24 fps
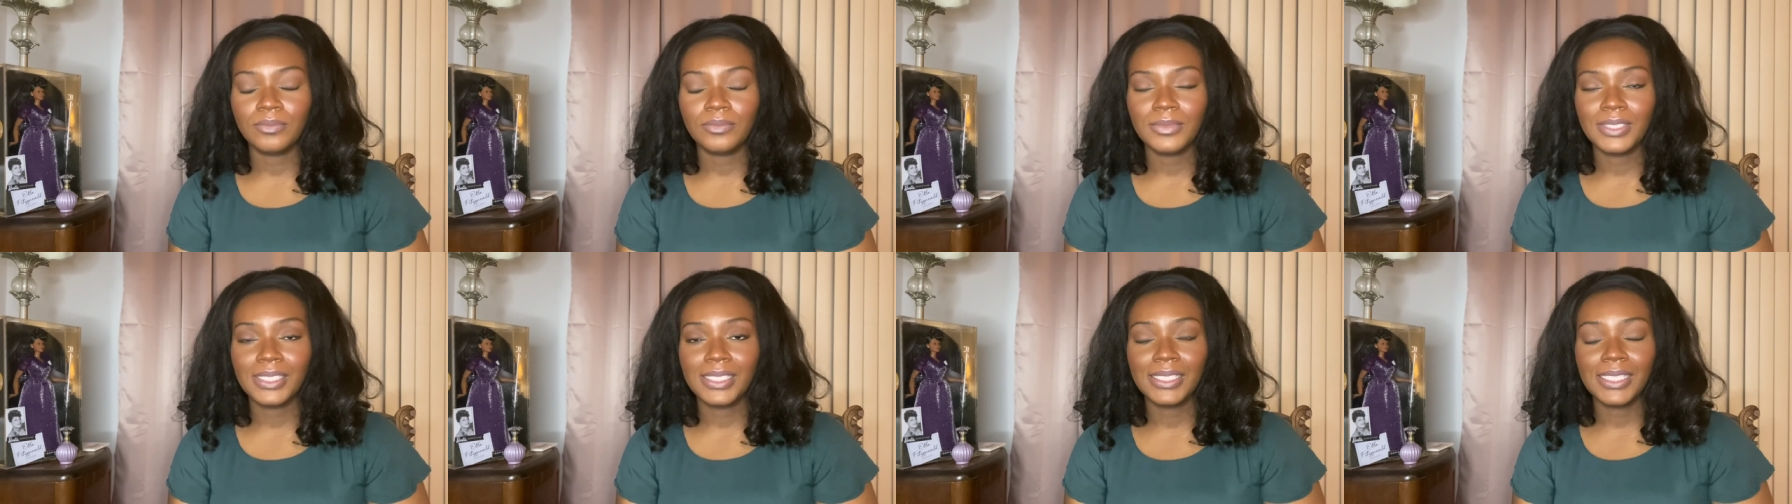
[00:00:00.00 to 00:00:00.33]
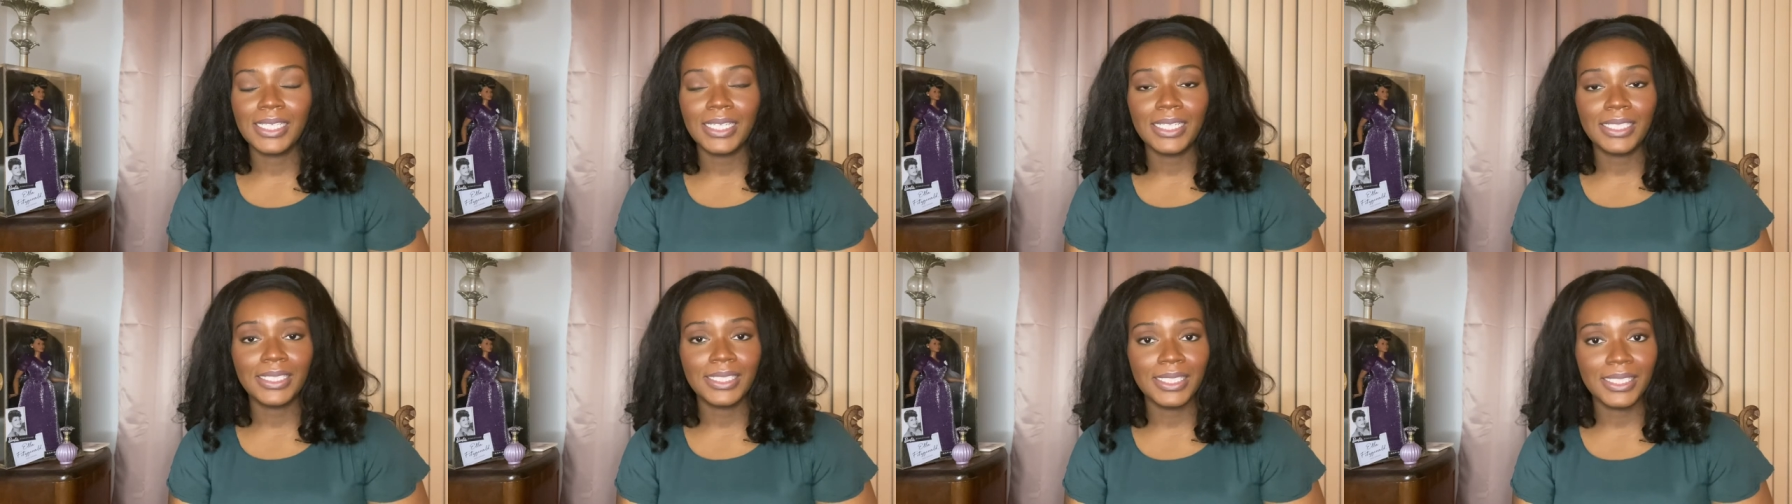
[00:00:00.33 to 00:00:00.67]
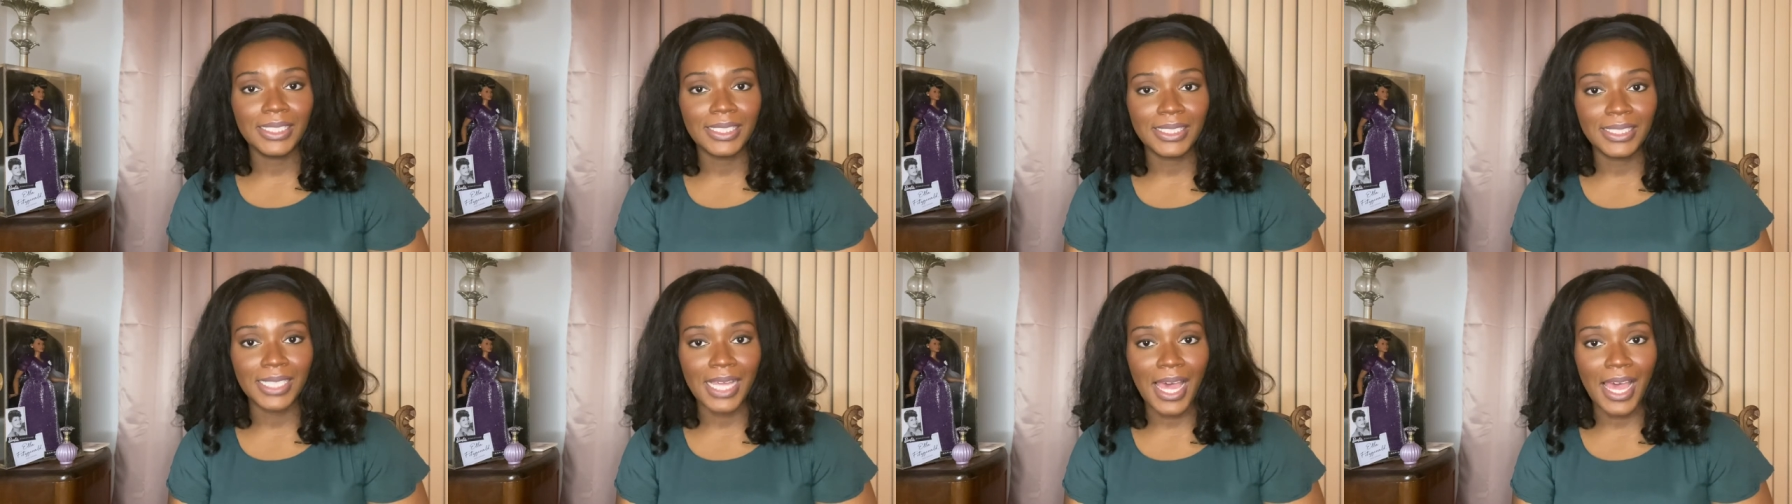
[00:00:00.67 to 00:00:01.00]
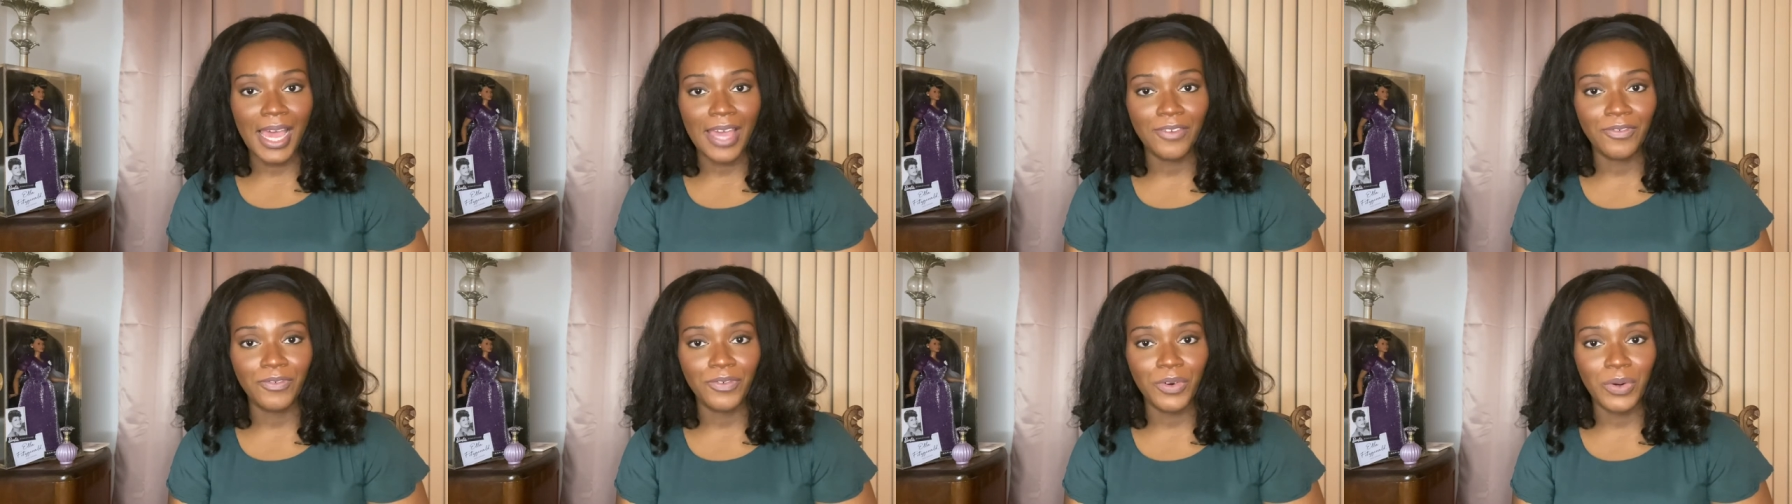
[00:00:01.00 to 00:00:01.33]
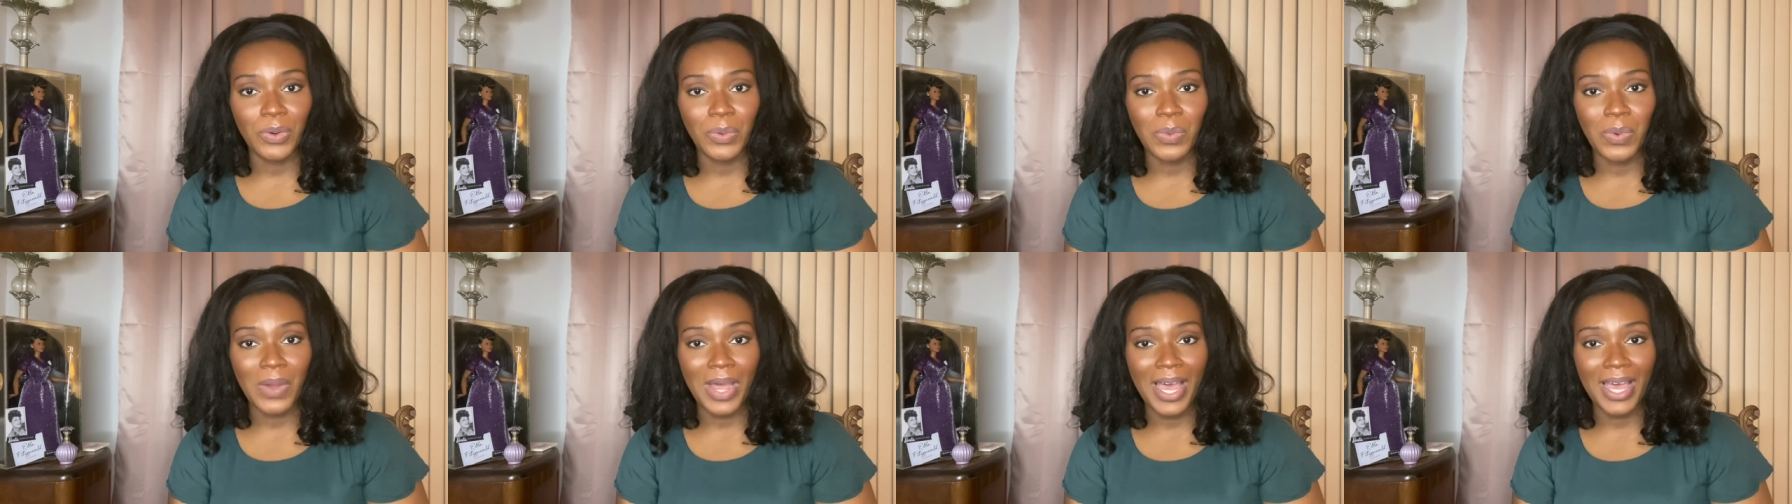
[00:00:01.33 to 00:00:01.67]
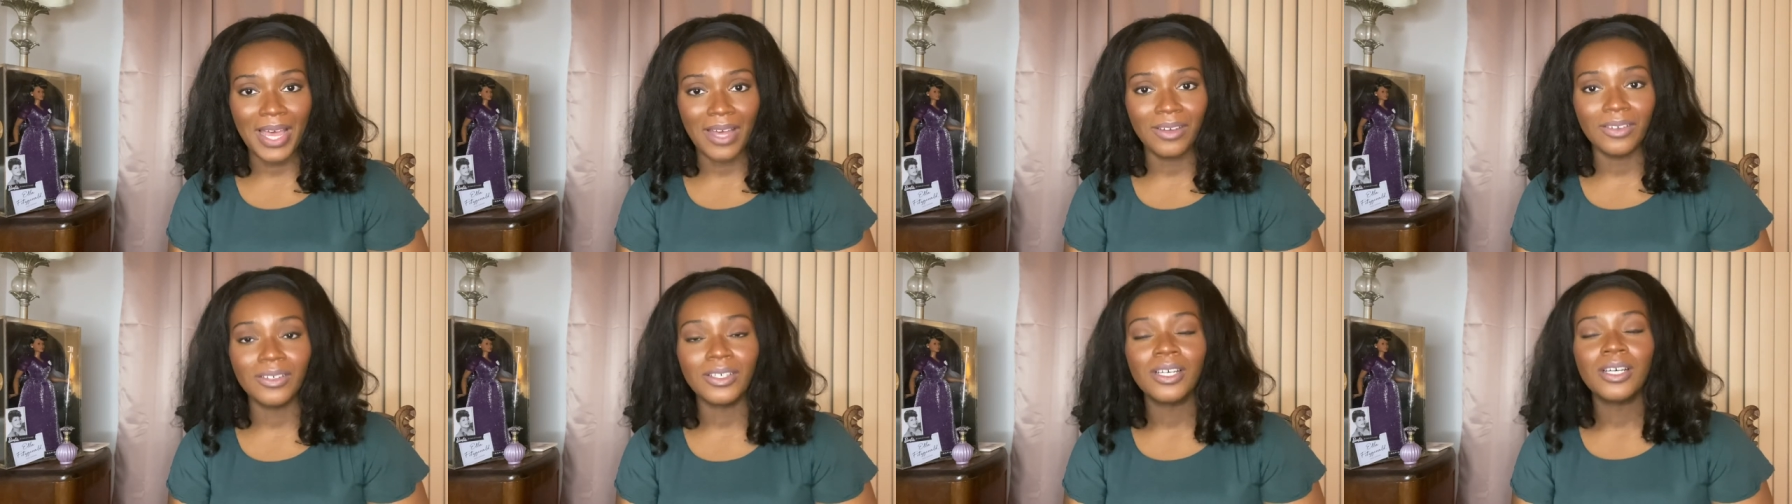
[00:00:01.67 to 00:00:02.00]
set it to the side for a
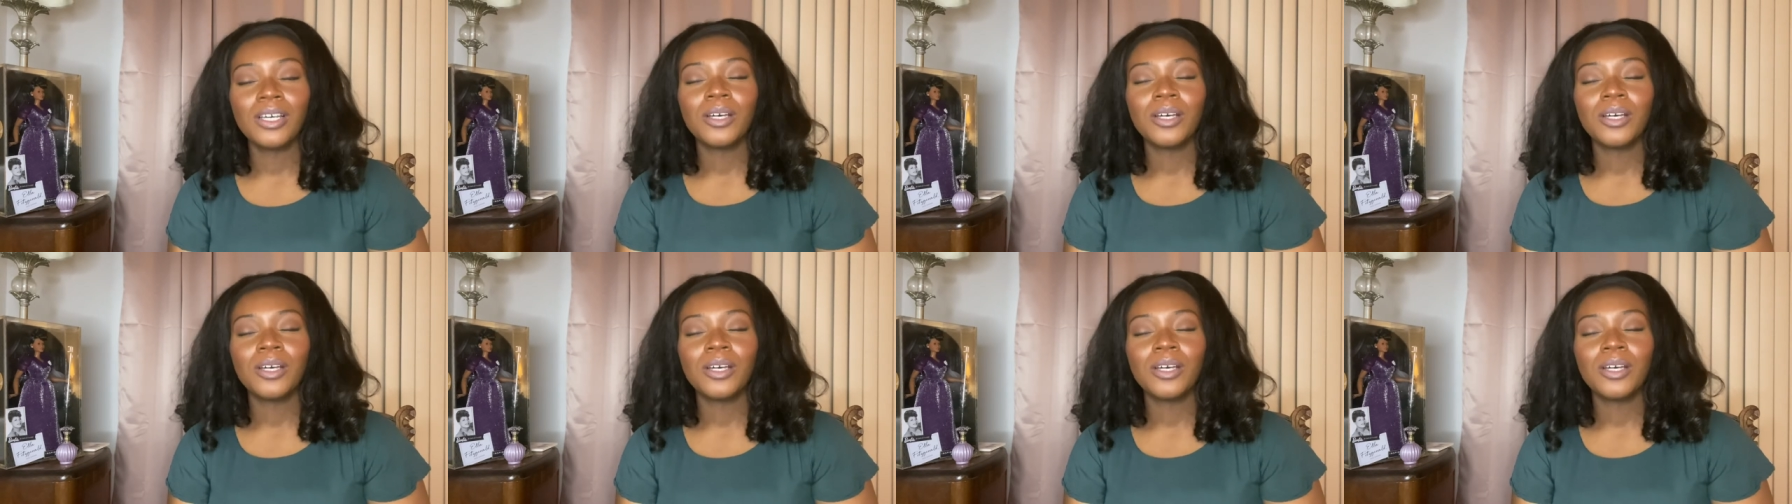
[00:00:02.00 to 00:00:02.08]
while